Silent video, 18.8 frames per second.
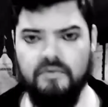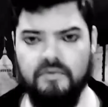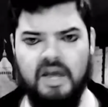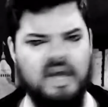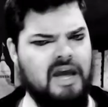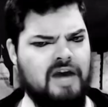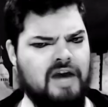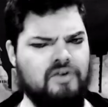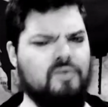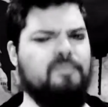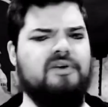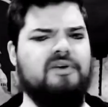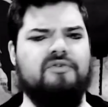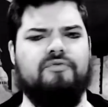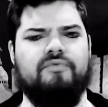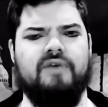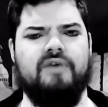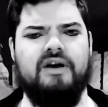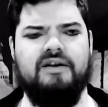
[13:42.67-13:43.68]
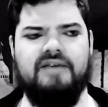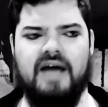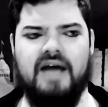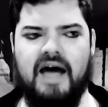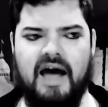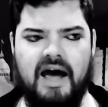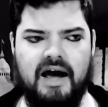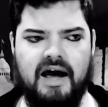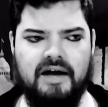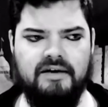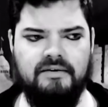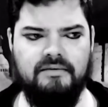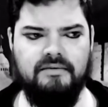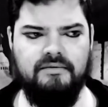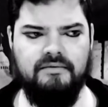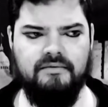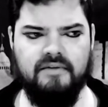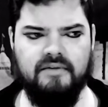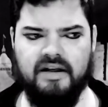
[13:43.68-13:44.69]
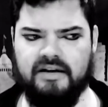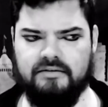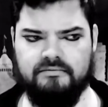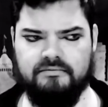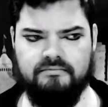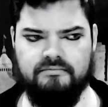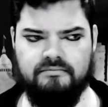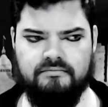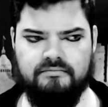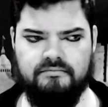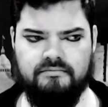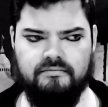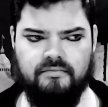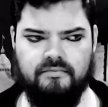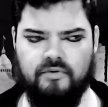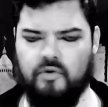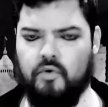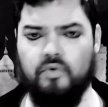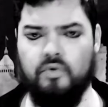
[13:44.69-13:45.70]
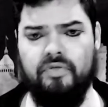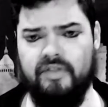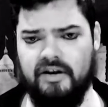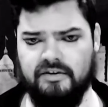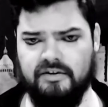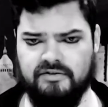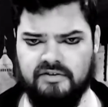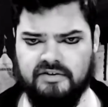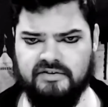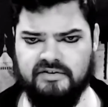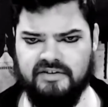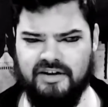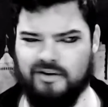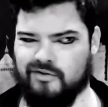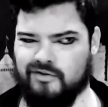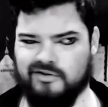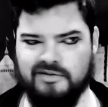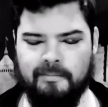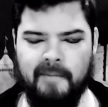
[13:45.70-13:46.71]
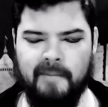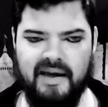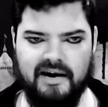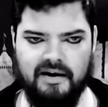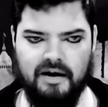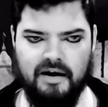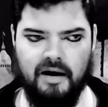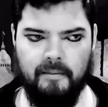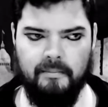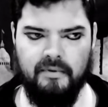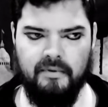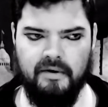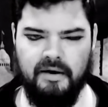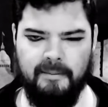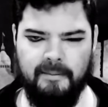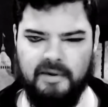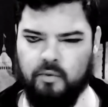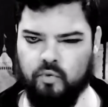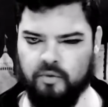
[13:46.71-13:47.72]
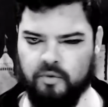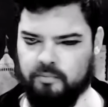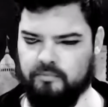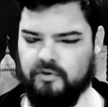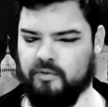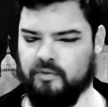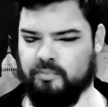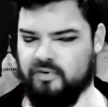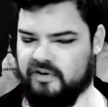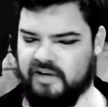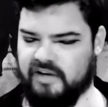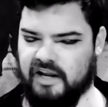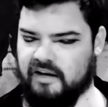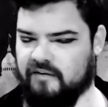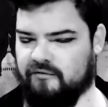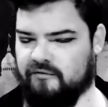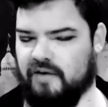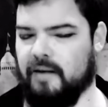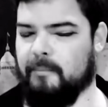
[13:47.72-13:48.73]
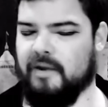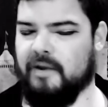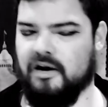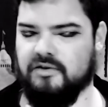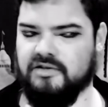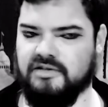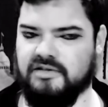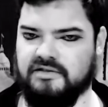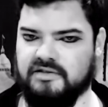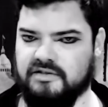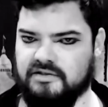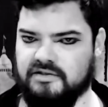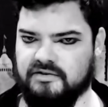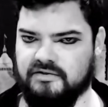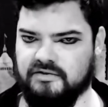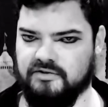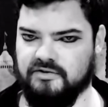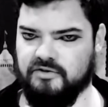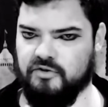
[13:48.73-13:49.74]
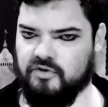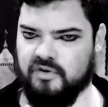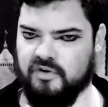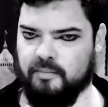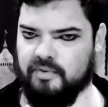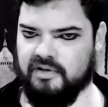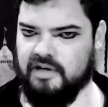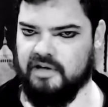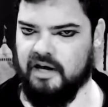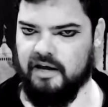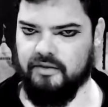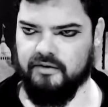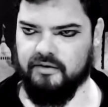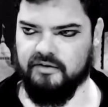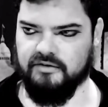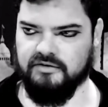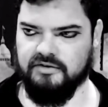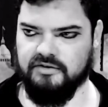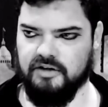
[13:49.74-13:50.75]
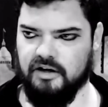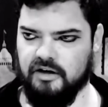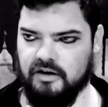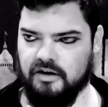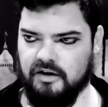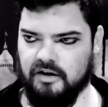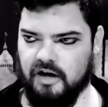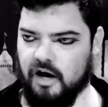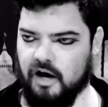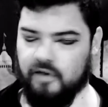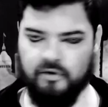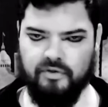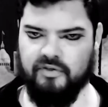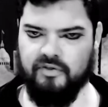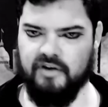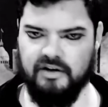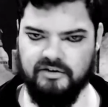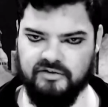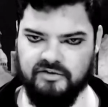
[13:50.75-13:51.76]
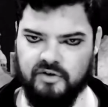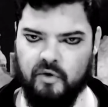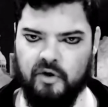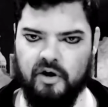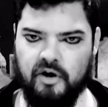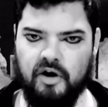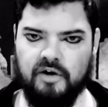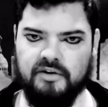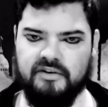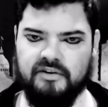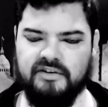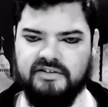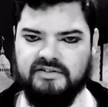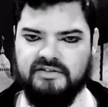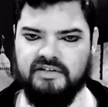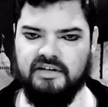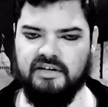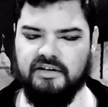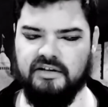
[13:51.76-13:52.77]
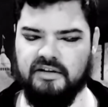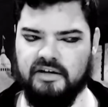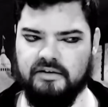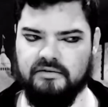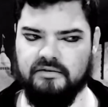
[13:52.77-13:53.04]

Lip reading: And don't be afraid to add like new things to the city, or just make it up. I mean, you're pretending vampires exist, so you can pretend there's other things going on in the city that